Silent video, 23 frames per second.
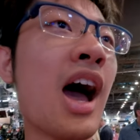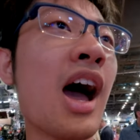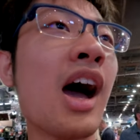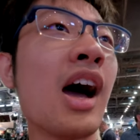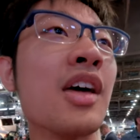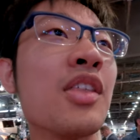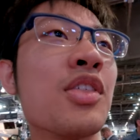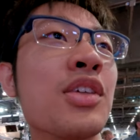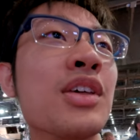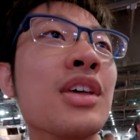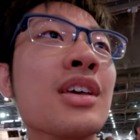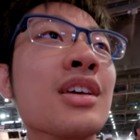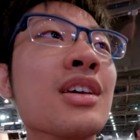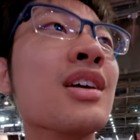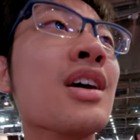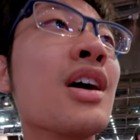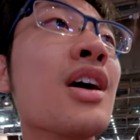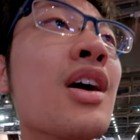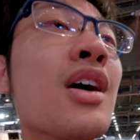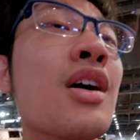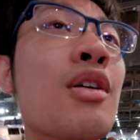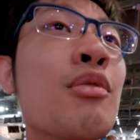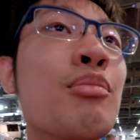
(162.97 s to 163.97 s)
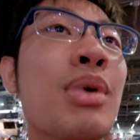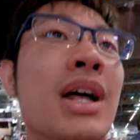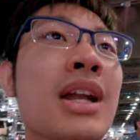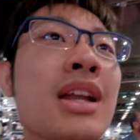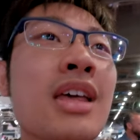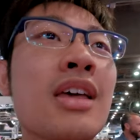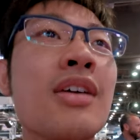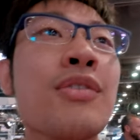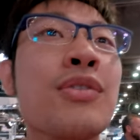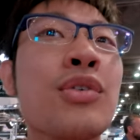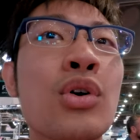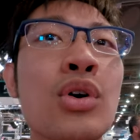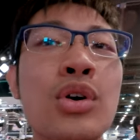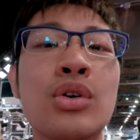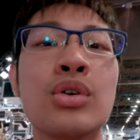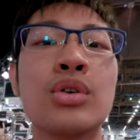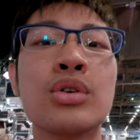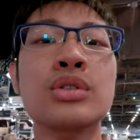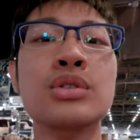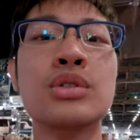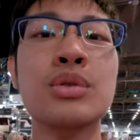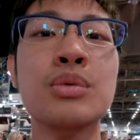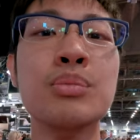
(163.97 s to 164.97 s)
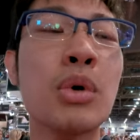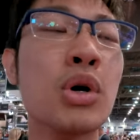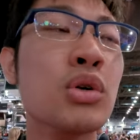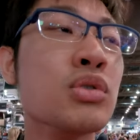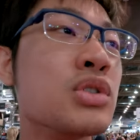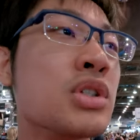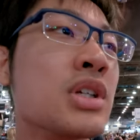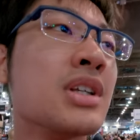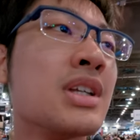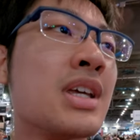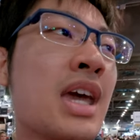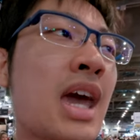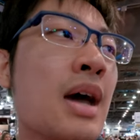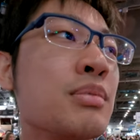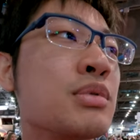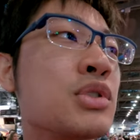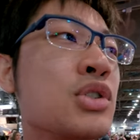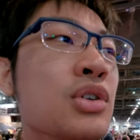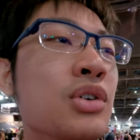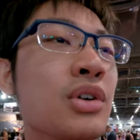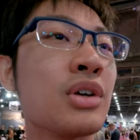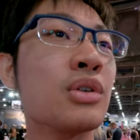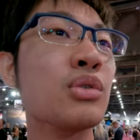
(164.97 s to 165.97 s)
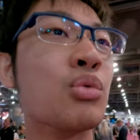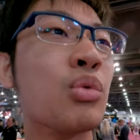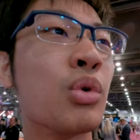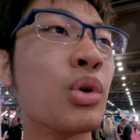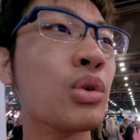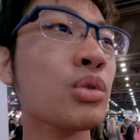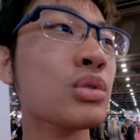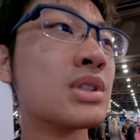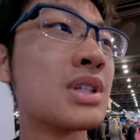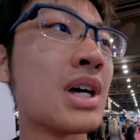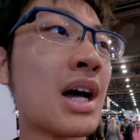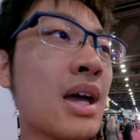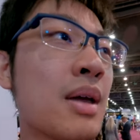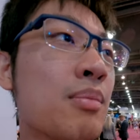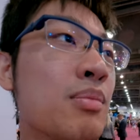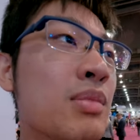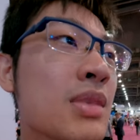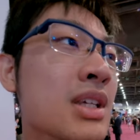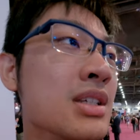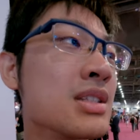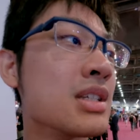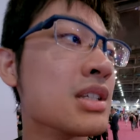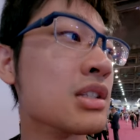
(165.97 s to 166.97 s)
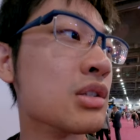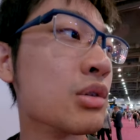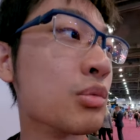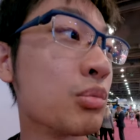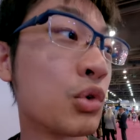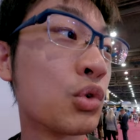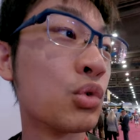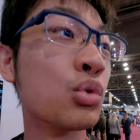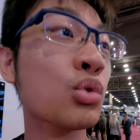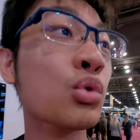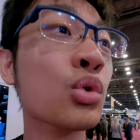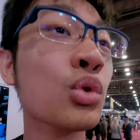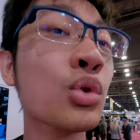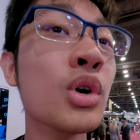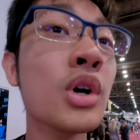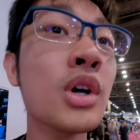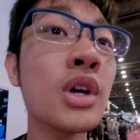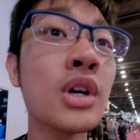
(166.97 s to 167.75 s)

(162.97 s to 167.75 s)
I think. But if you are going to motion capture in real time, this is the cool